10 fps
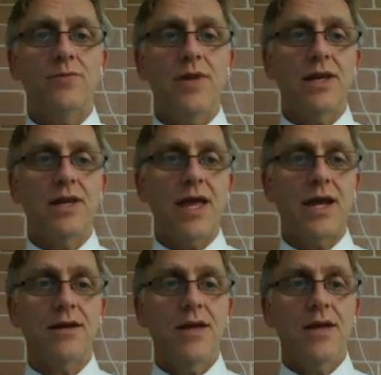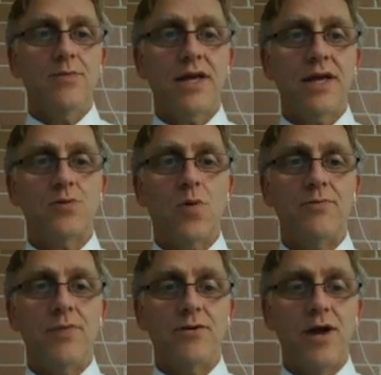metre ladder placed
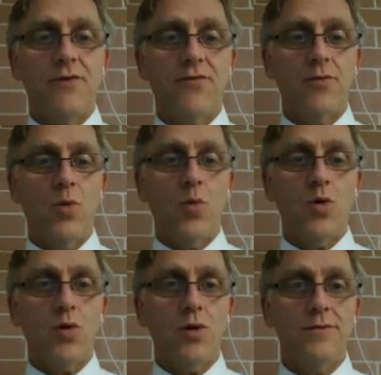1 metre out from a wall?